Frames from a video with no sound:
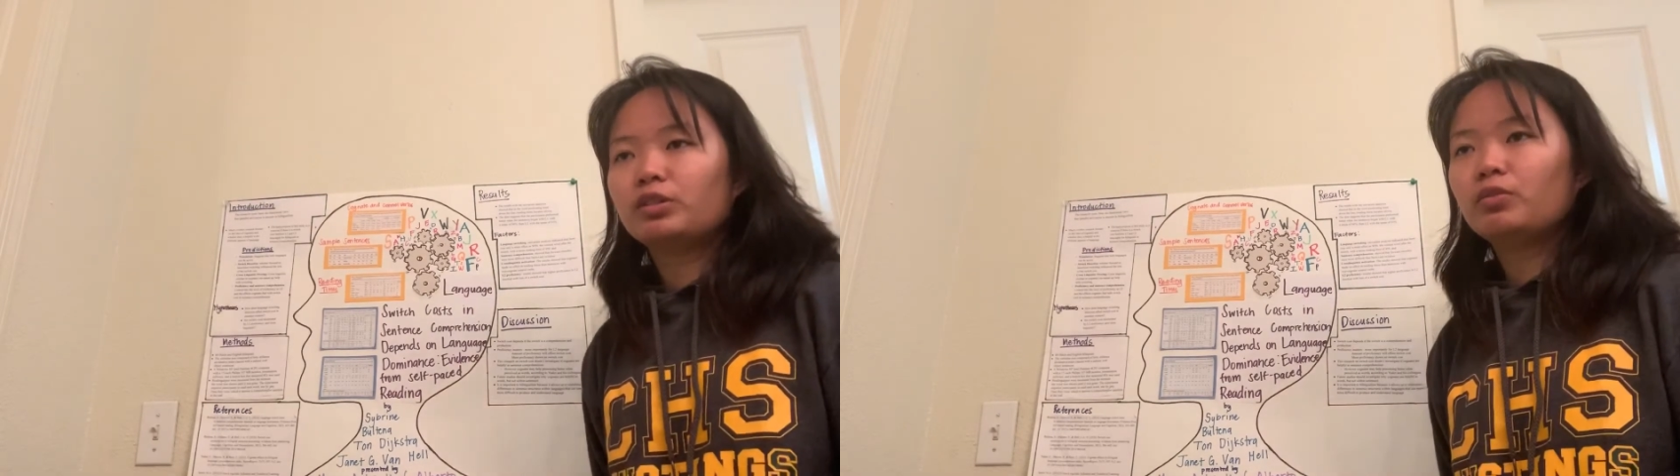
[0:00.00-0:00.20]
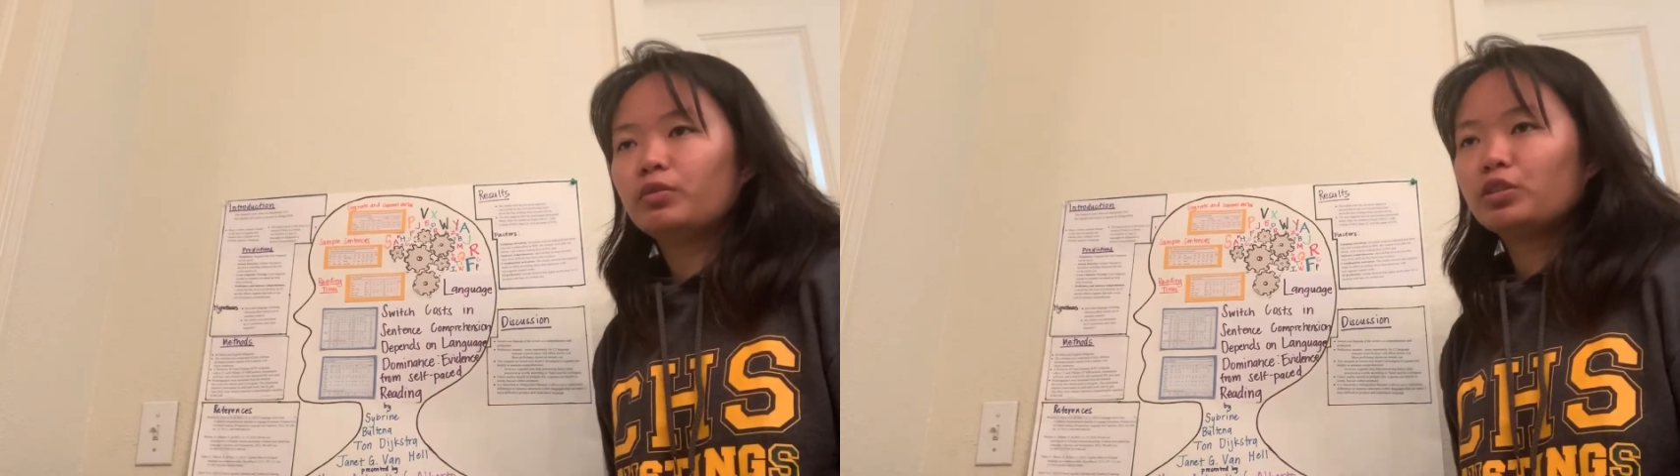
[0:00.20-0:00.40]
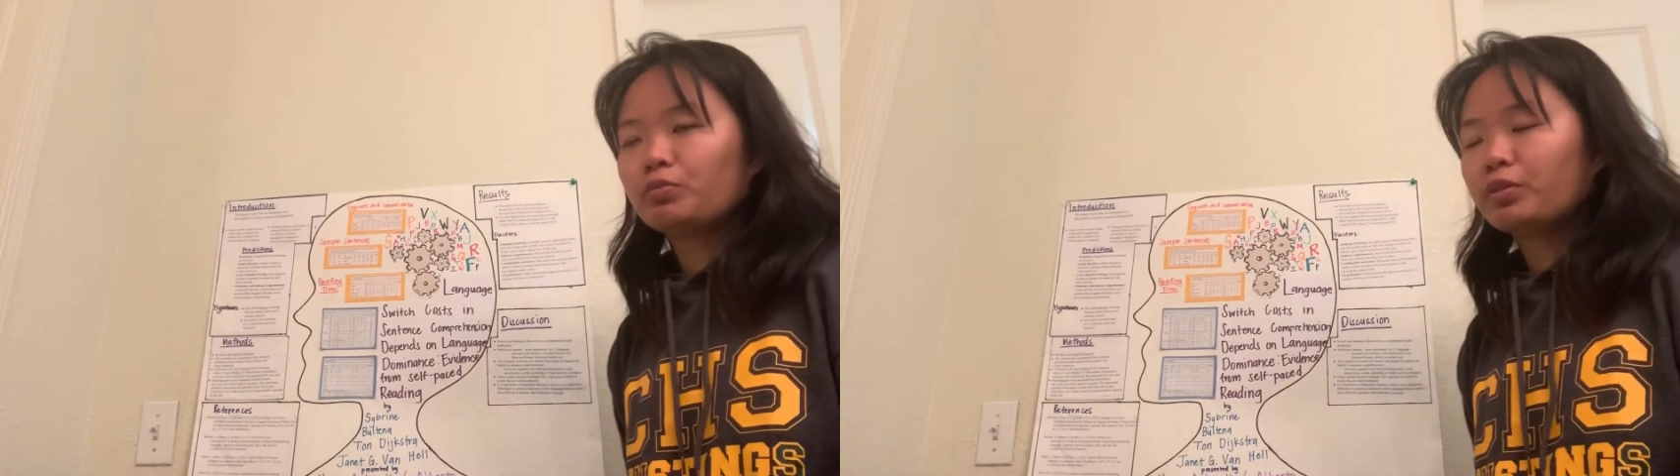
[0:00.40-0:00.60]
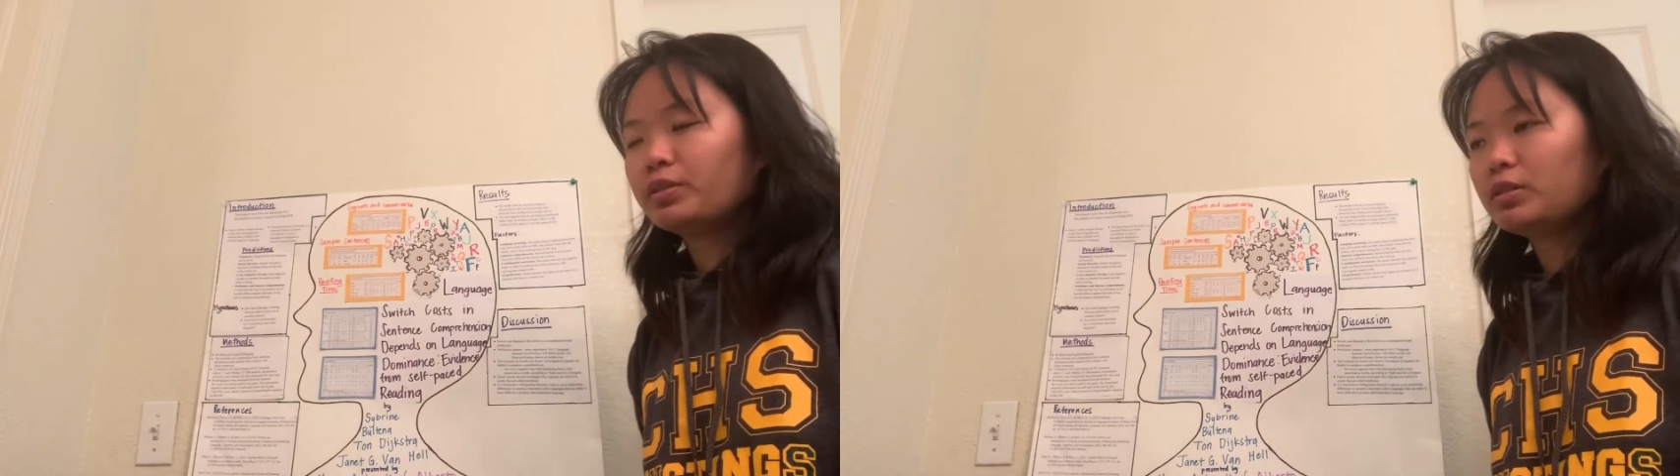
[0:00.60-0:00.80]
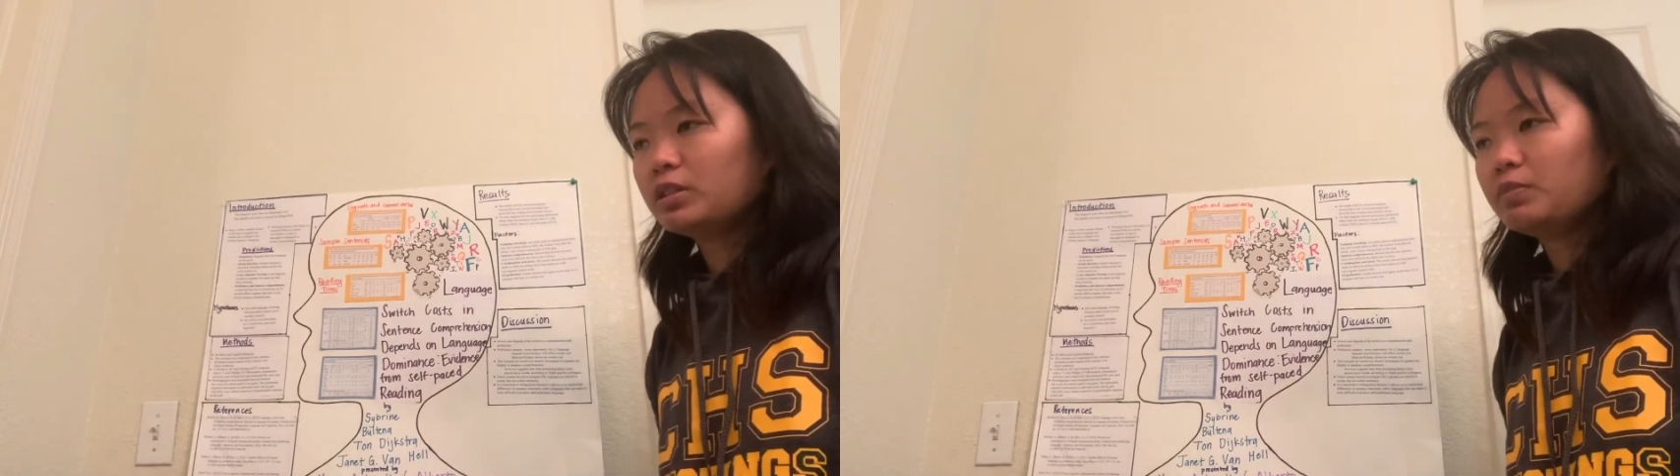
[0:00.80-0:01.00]
in which a
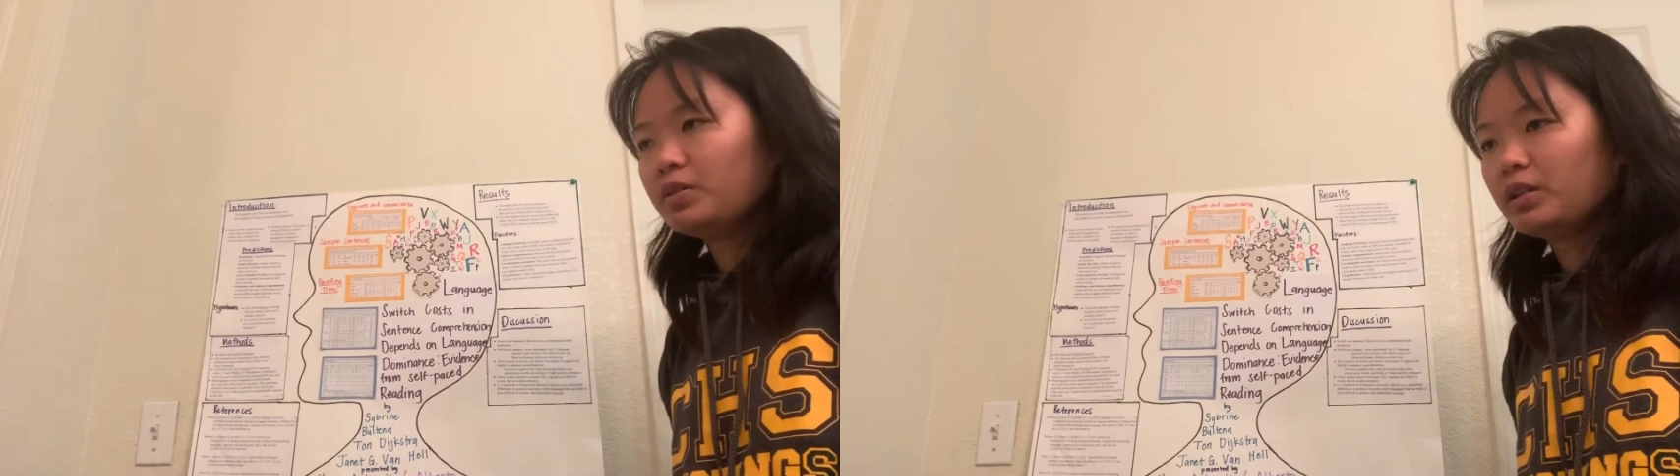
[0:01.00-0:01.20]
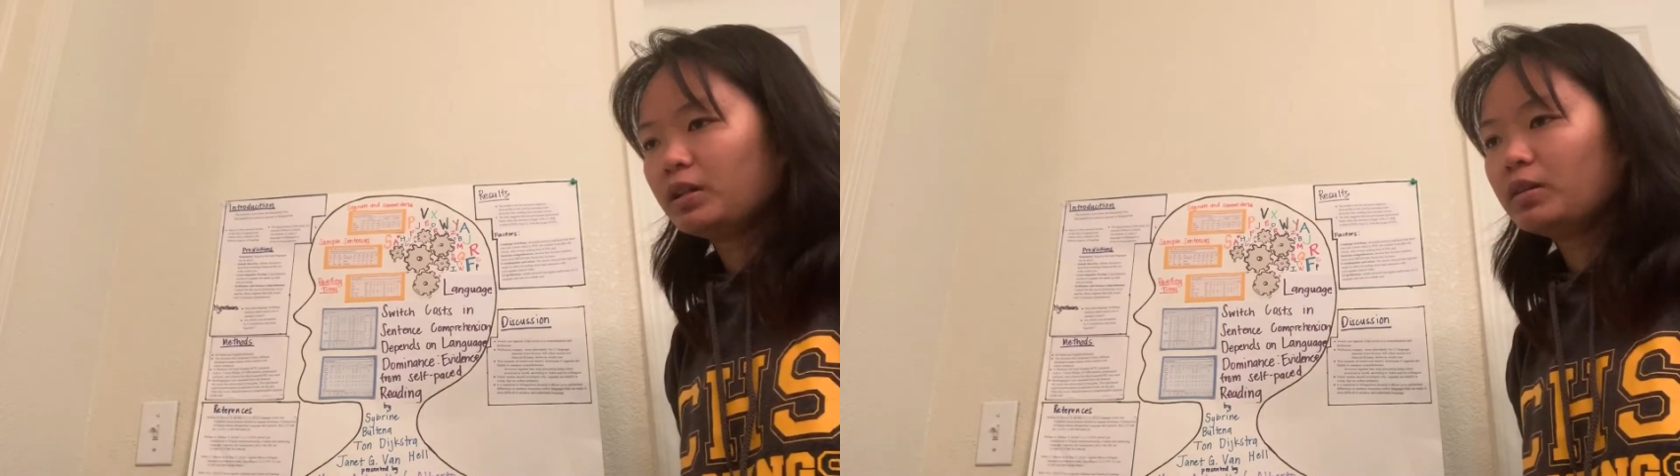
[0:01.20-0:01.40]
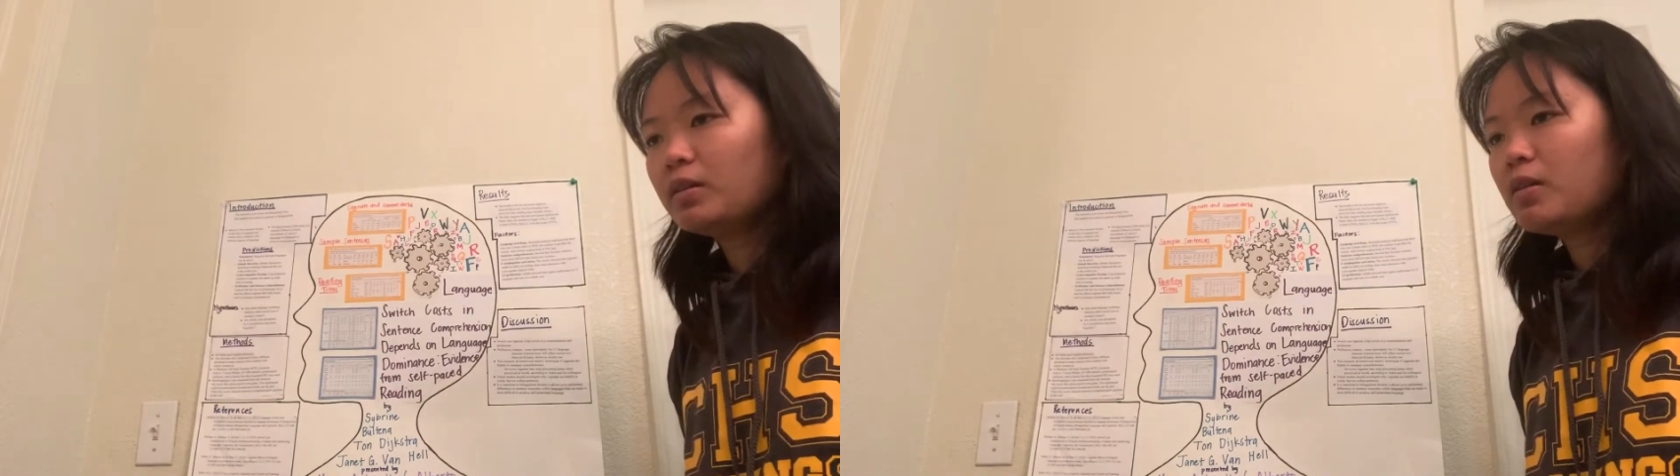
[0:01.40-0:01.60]
person is speaking,